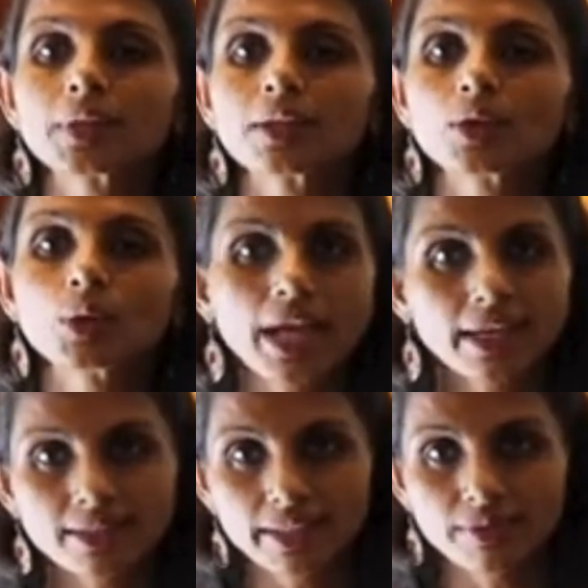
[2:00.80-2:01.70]

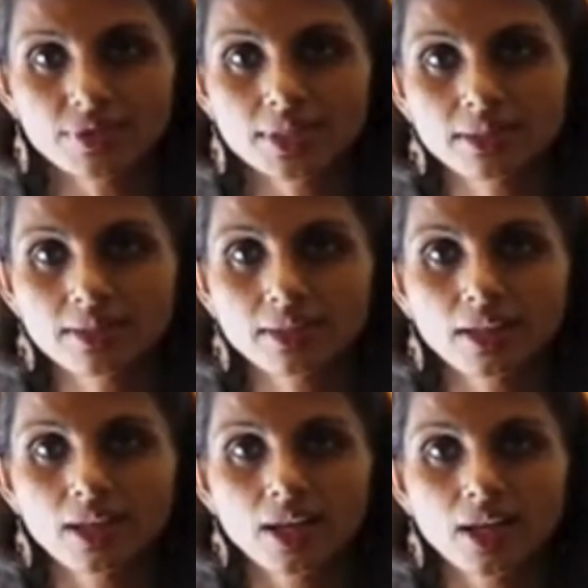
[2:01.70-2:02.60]
coriander leaves.
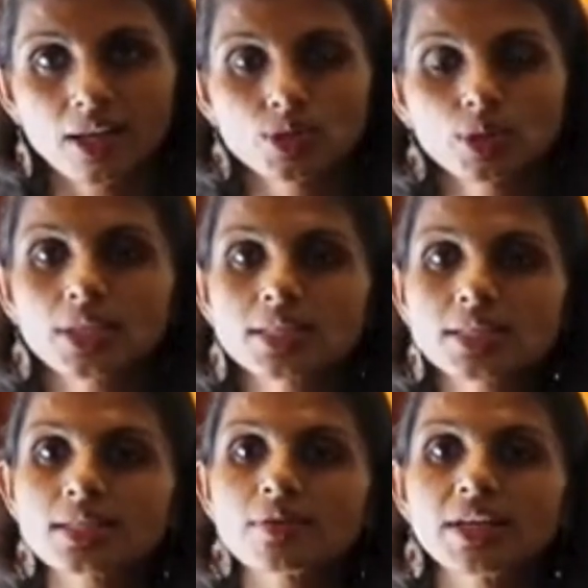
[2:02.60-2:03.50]
So
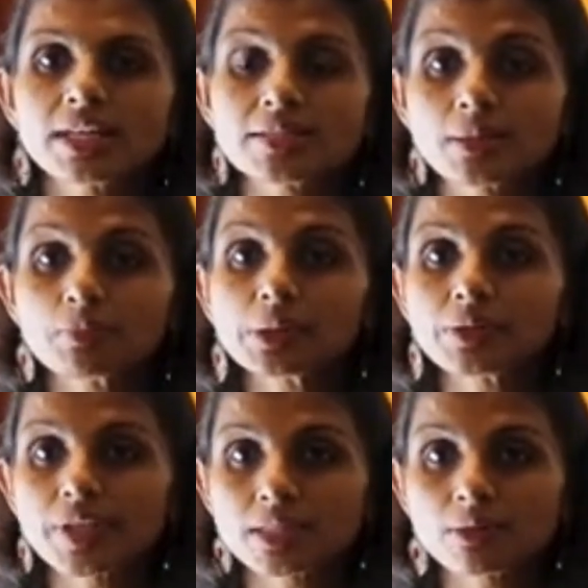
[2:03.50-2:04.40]
this is a very
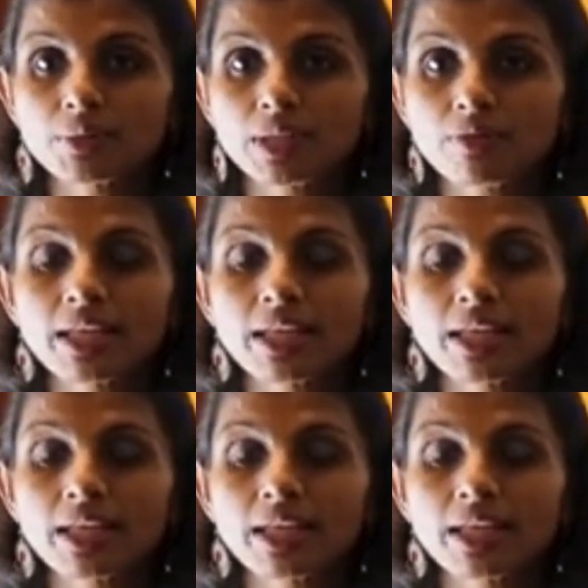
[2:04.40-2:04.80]
simple recipe,